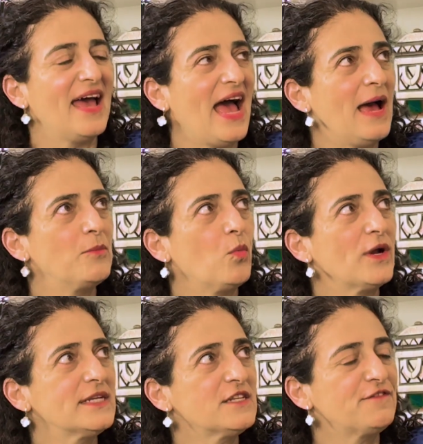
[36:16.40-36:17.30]

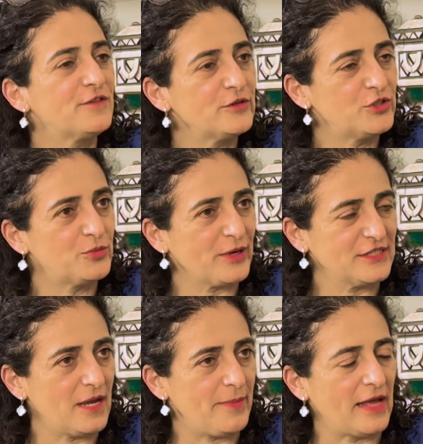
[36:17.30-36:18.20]
What is a food you'd bring
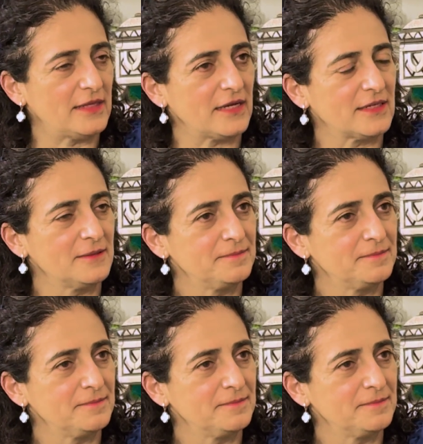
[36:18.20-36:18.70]
to a potluck?